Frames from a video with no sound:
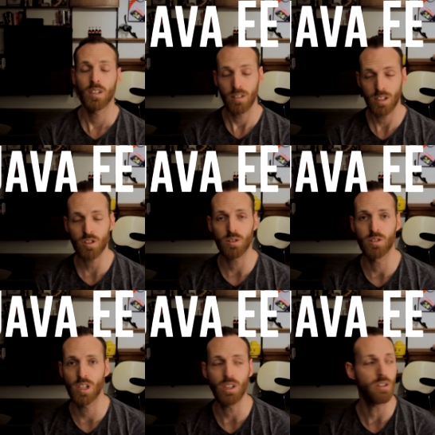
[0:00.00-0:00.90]
This
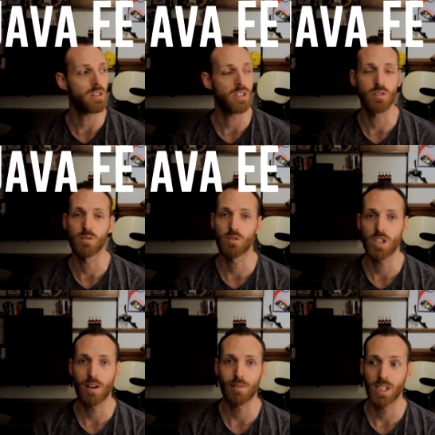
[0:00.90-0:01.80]
continued into
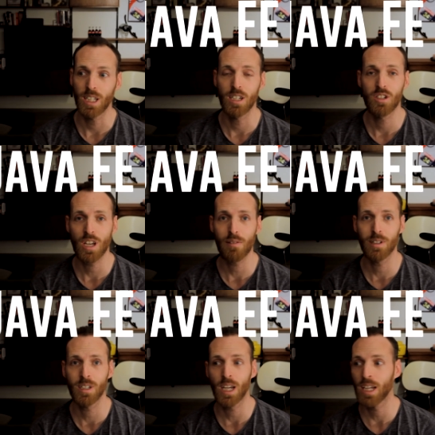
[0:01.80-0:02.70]
Java
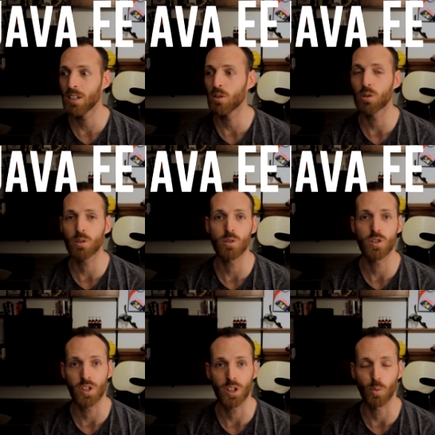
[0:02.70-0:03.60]
EE7 and Oracle
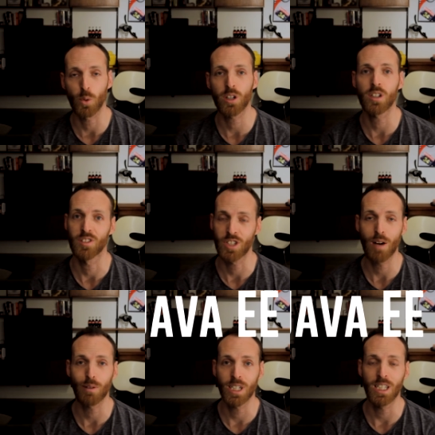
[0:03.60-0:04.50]
started work on
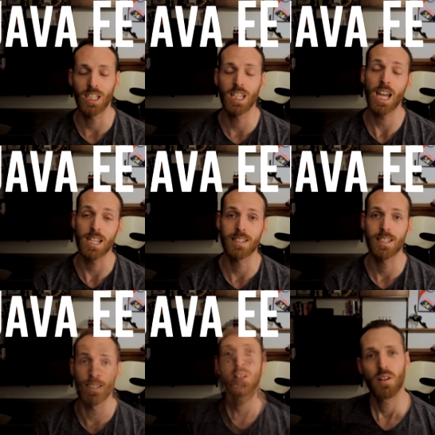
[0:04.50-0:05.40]
Java EE8.
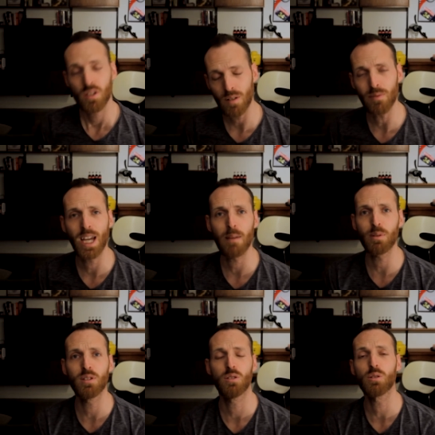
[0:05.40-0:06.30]
Something
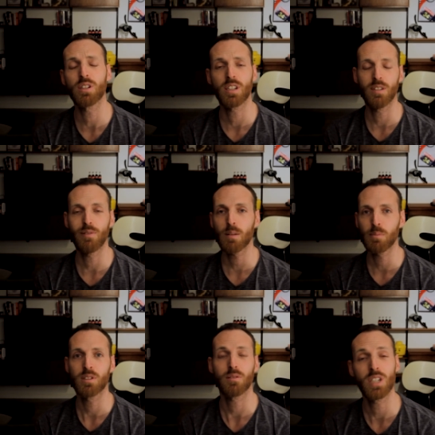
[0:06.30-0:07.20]
happened during the
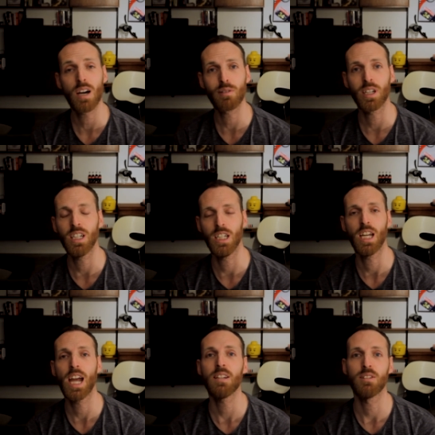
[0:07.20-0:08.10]
development of Java
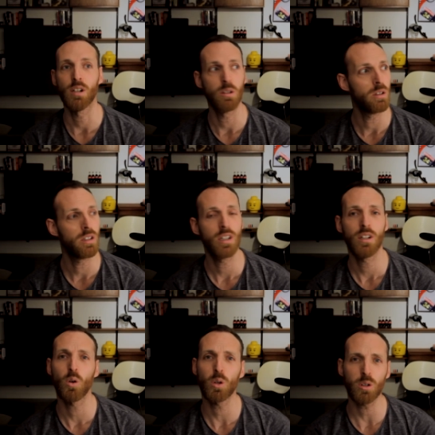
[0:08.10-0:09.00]
EE8 though.
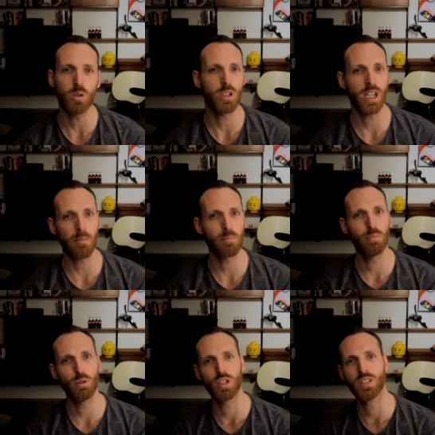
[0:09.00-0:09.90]
Oracle kept
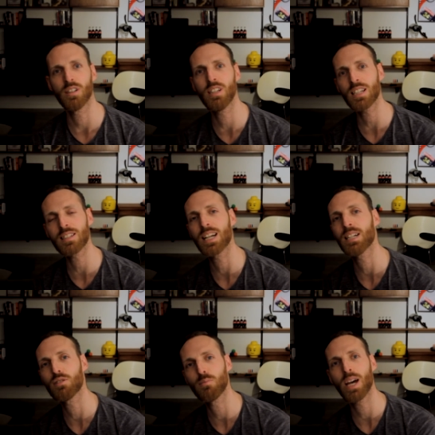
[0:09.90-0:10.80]
pushing the
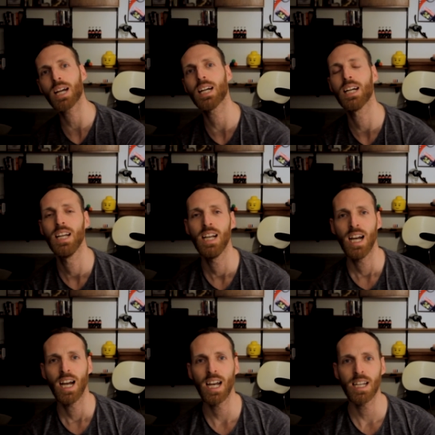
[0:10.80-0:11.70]
deadlines back
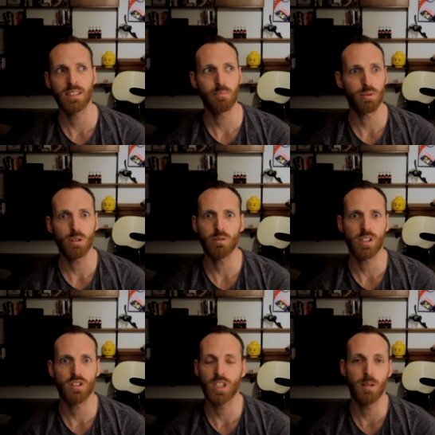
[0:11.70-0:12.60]
and
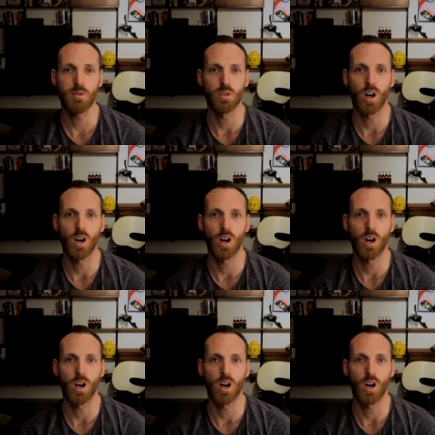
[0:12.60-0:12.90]
progress came to a